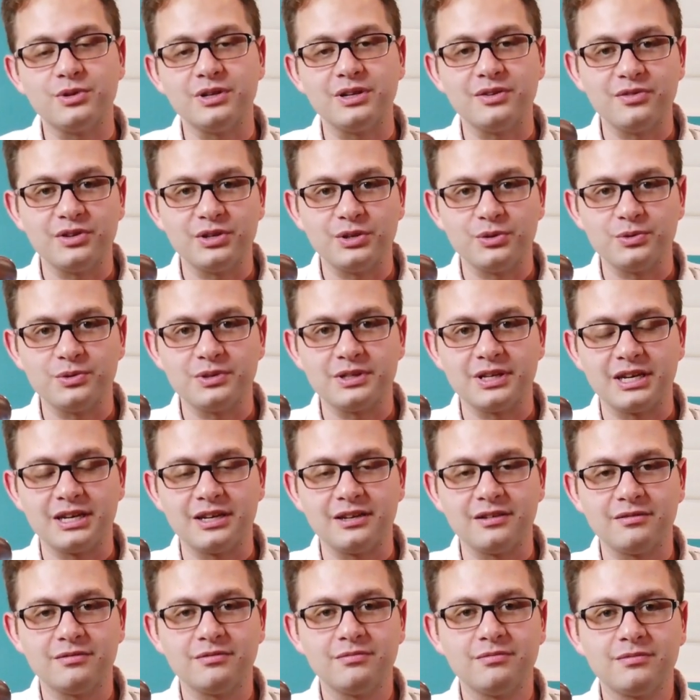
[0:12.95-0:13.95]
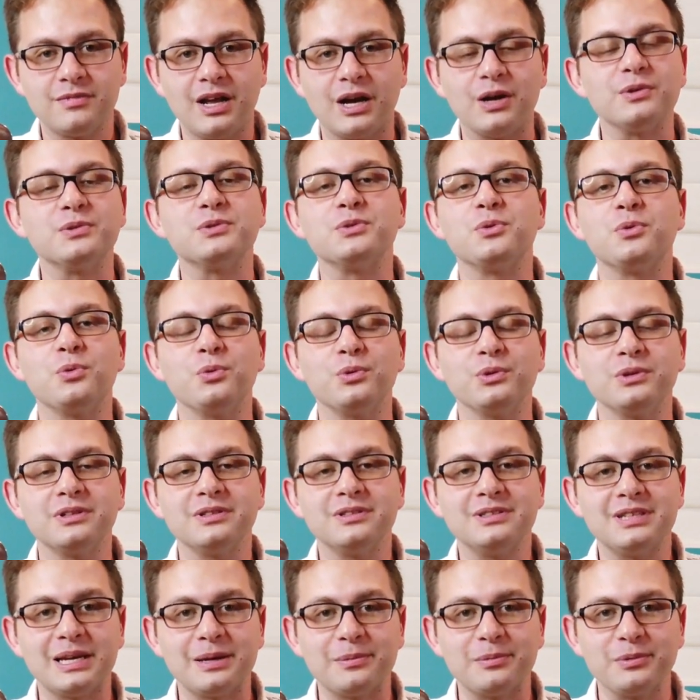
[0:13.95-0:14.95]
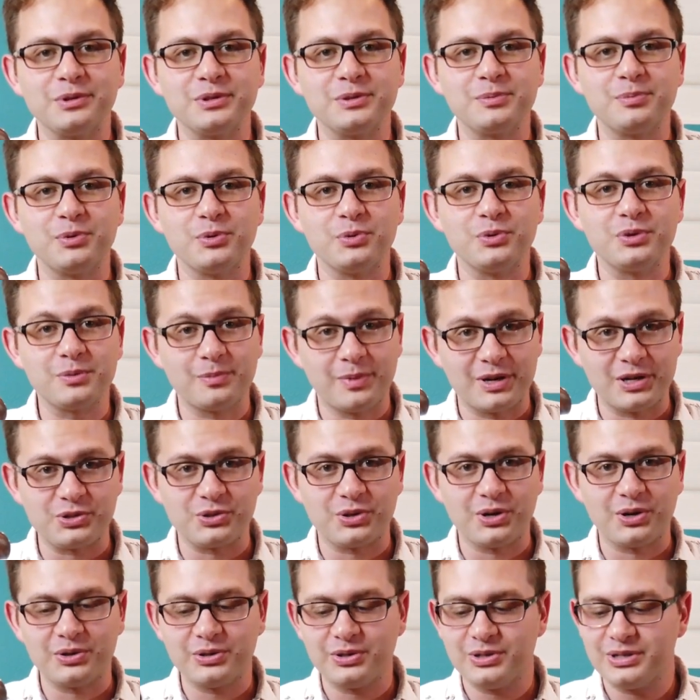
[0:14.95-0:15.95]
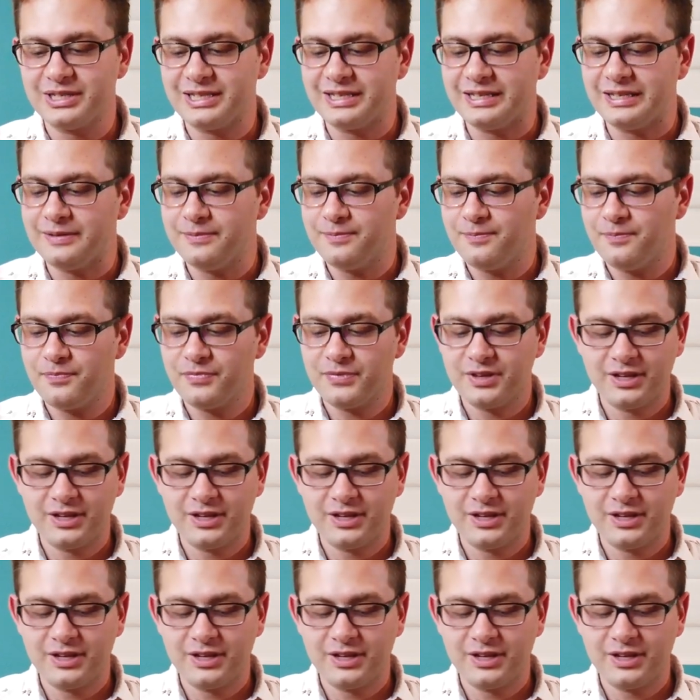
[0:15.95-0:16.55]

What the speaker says: you can even use a household tablespoon to measure out your tea.